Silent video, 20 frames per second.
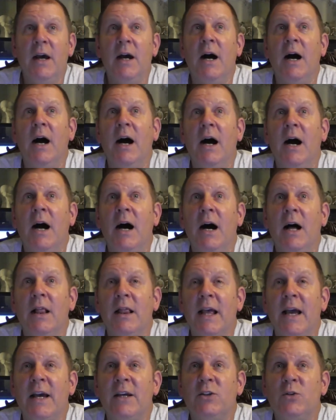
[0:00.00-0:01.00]
Uh,
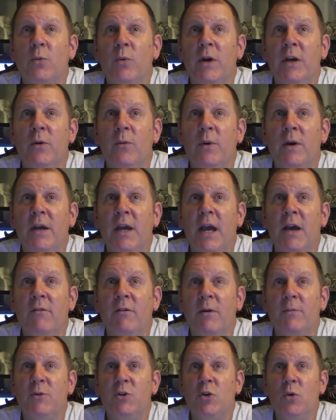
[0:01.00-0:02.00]
last week we gave
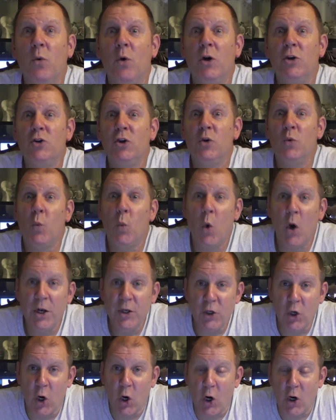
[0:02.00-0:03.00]
up 201
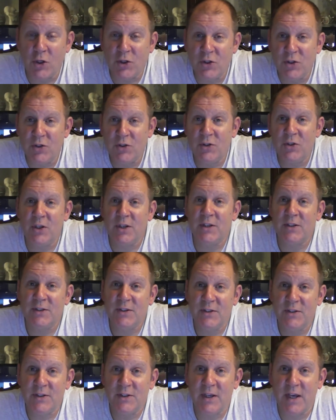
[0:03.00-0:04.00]
yards to
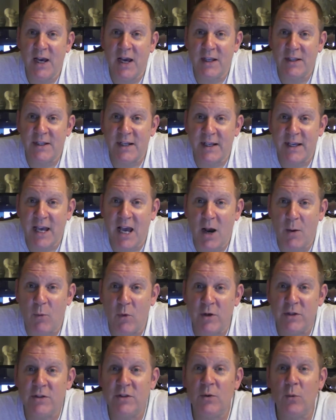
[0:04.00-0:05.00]
this uh, to the
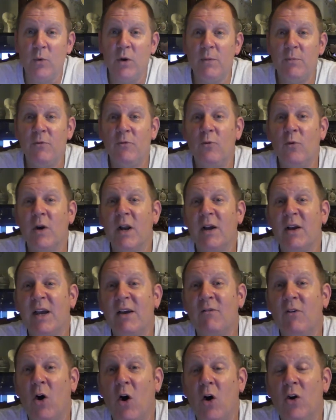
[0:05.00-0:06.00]
Cowboys. The week before that
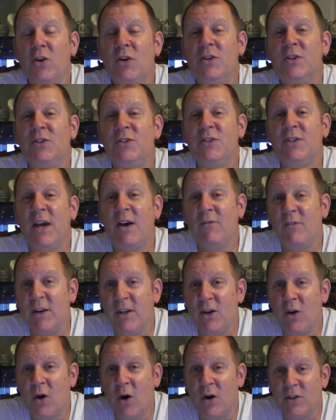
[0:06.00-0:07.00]
gave 170
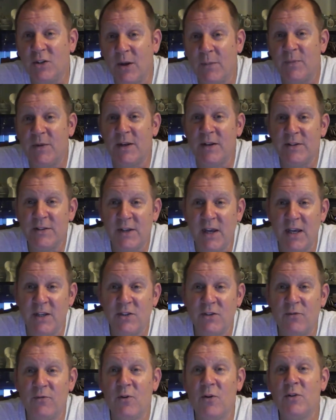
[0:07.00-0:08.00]
yards up to the Saints.
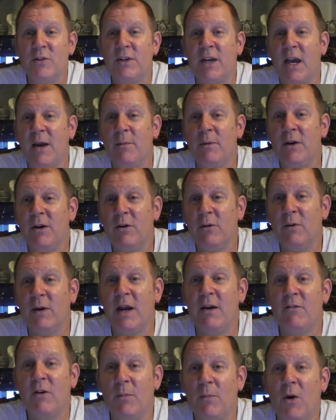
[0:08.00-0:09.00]
The first game of the year we
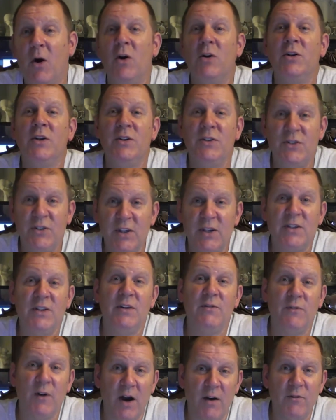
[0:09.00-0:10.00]
gave up
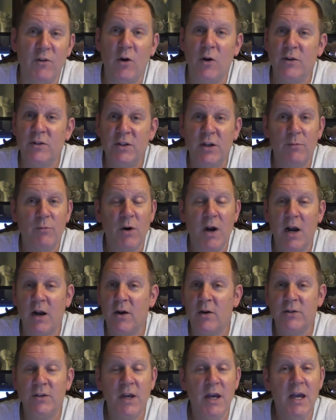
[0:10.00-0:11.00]
165 yards to the
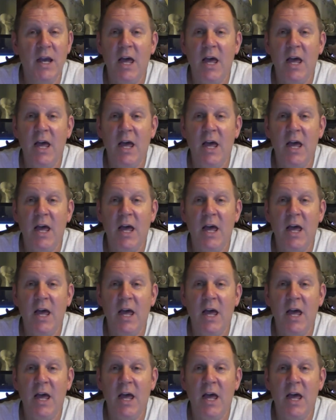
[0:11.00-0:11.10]
Broncos.